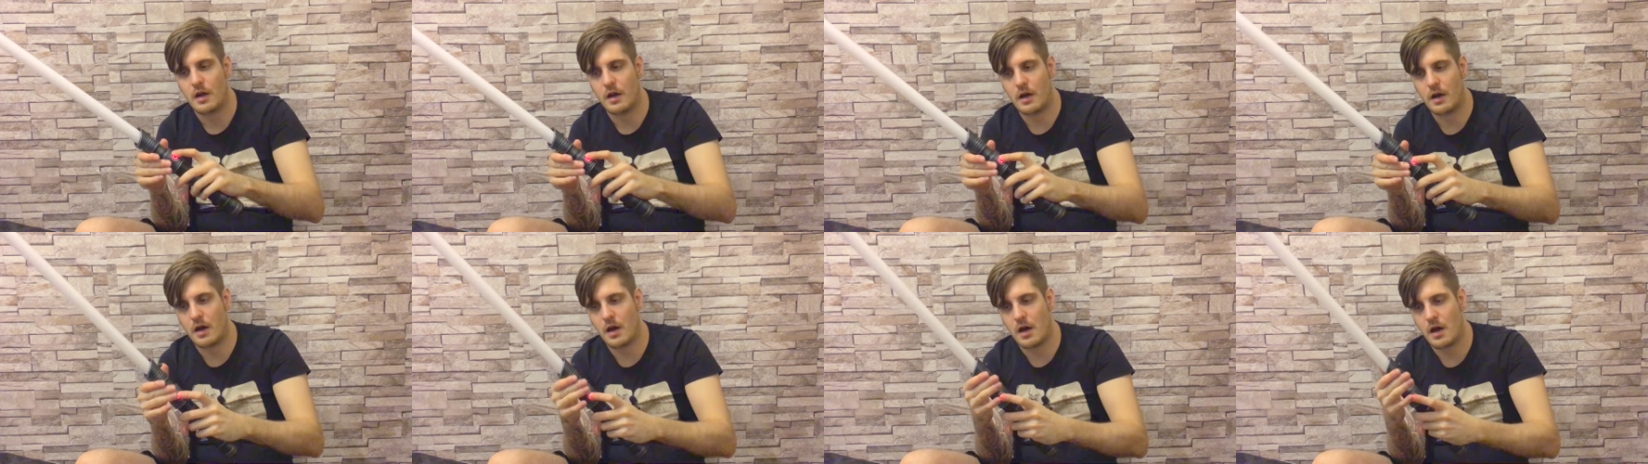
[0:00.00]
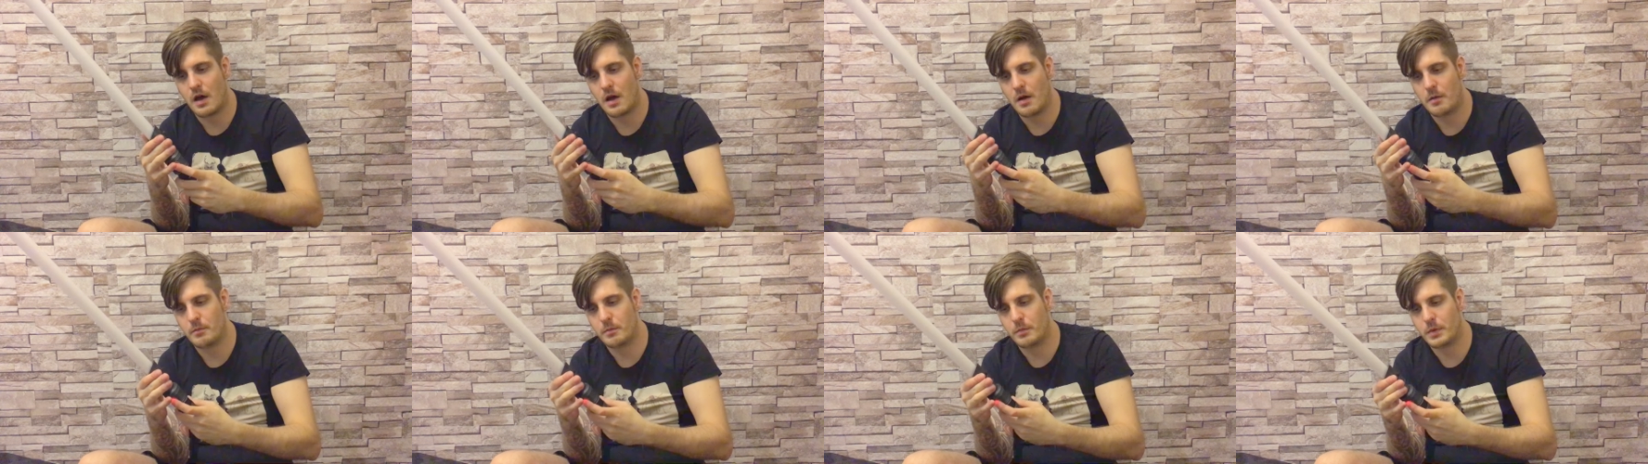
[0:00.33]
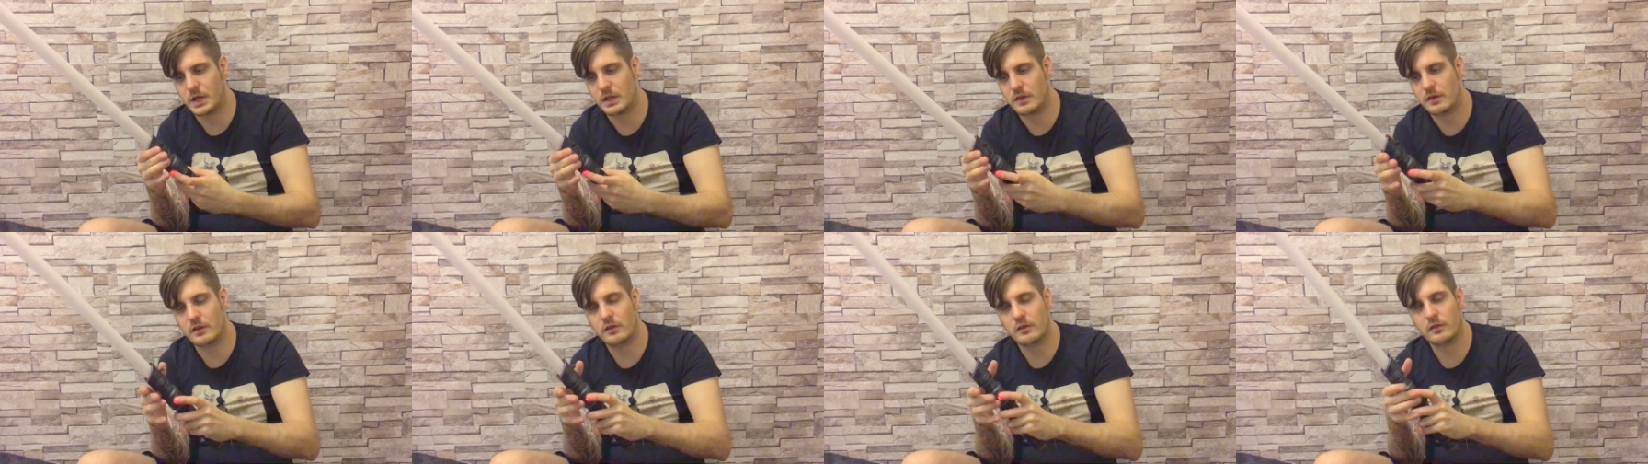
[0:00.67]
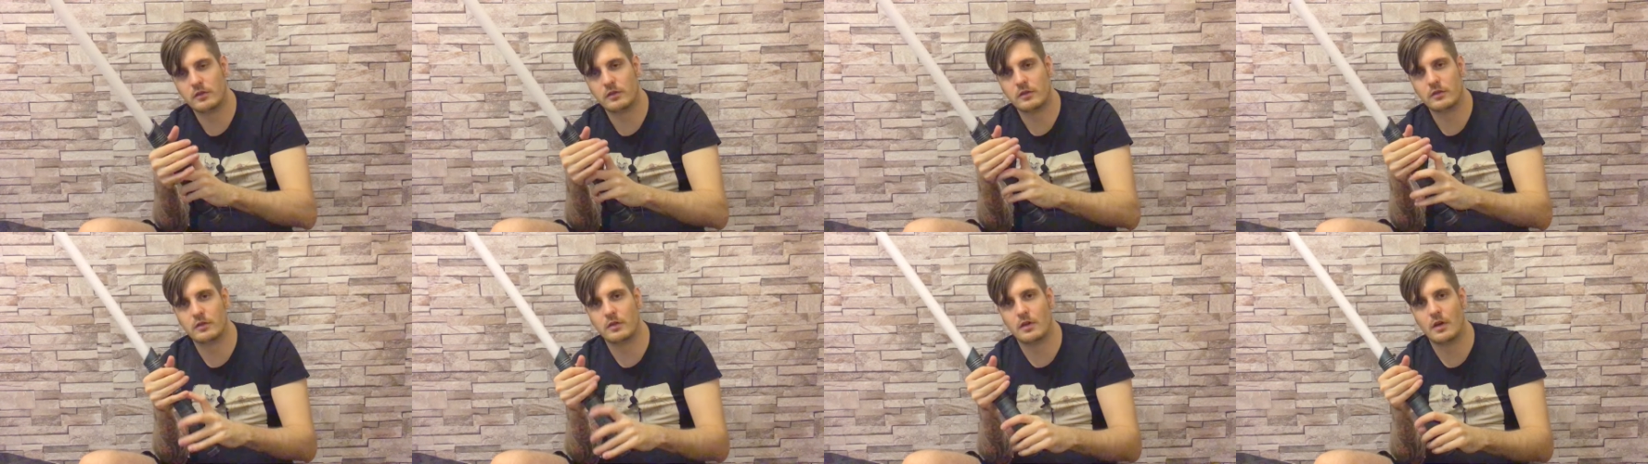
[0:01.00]
Um, but
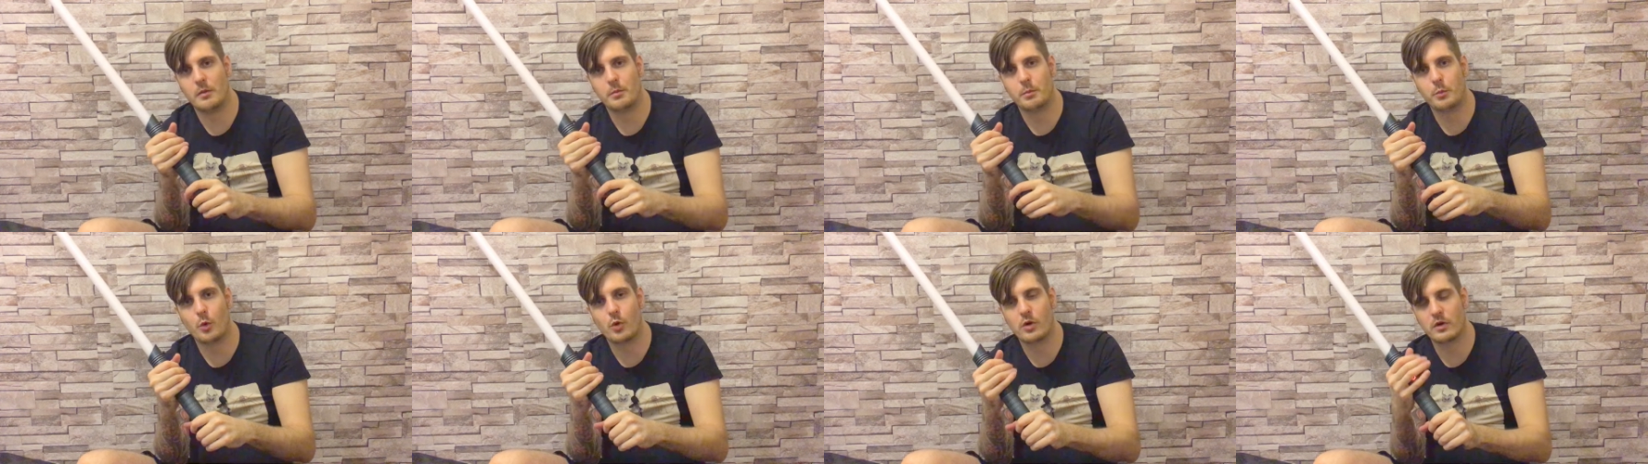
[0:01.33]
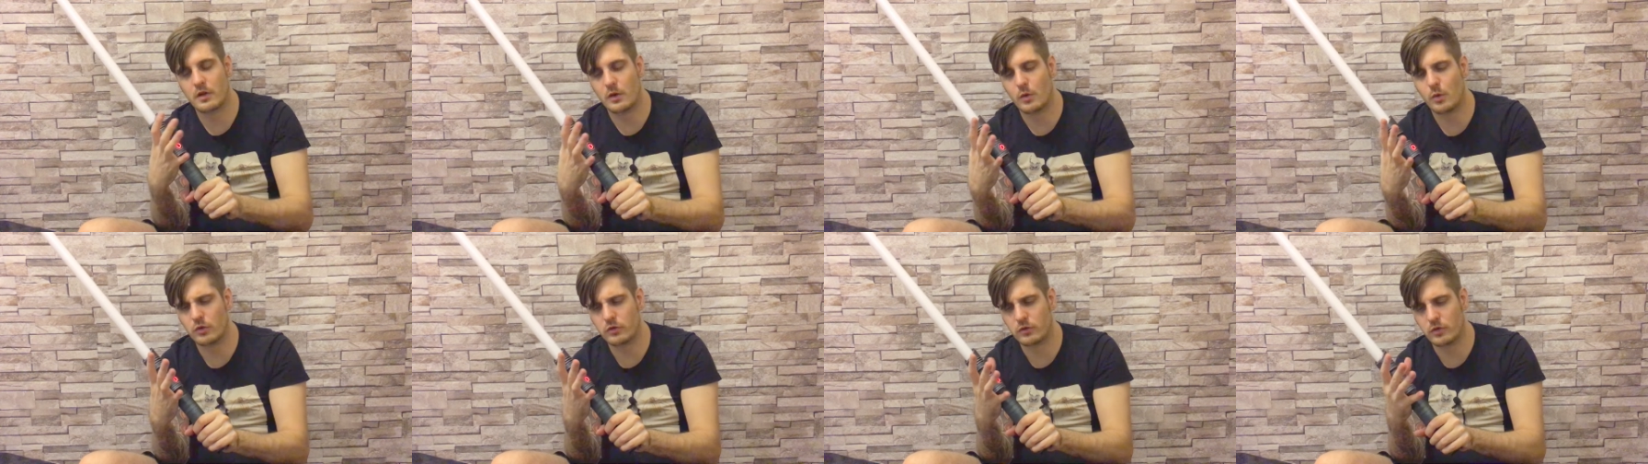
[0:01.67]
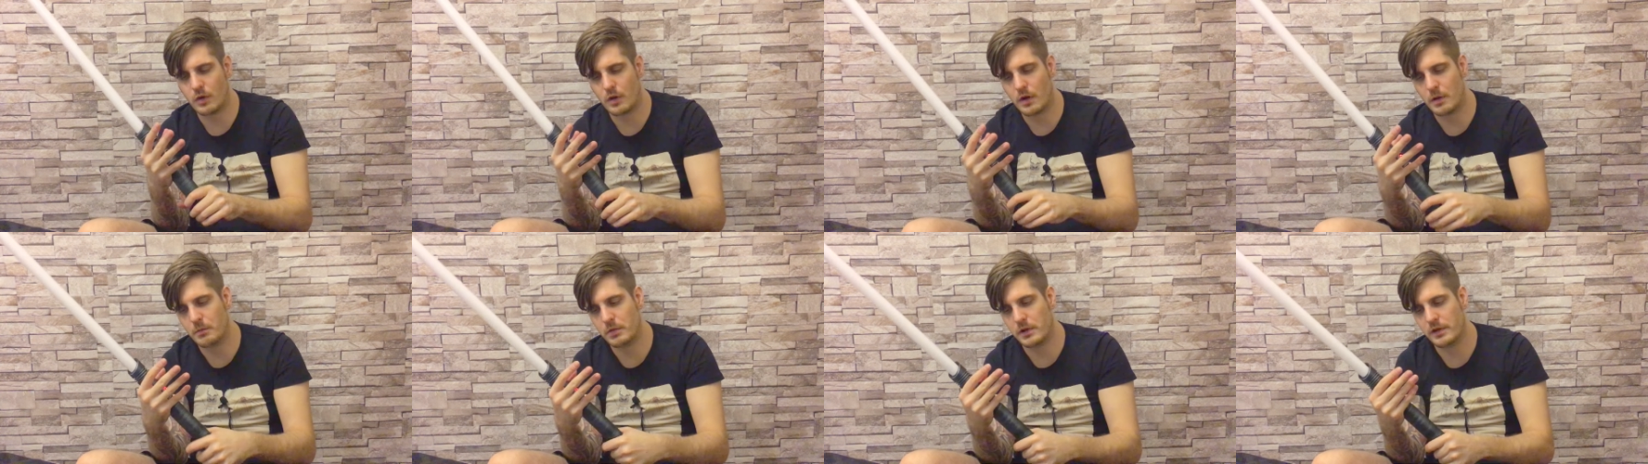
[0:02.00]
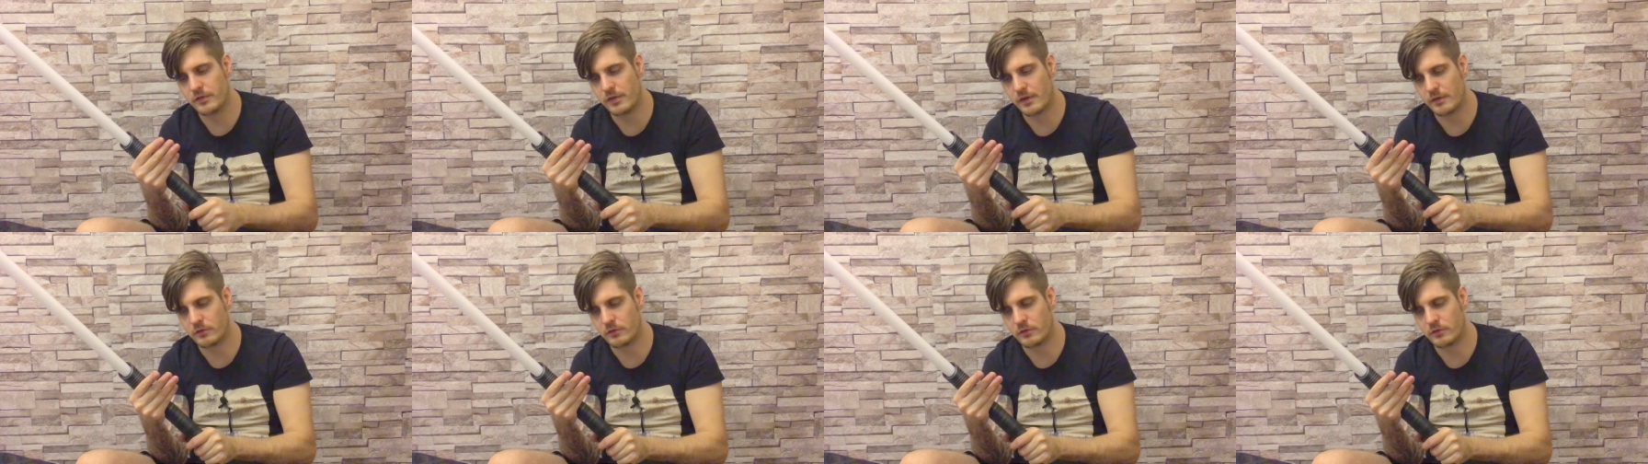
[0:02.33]
this uh, board also, I believe,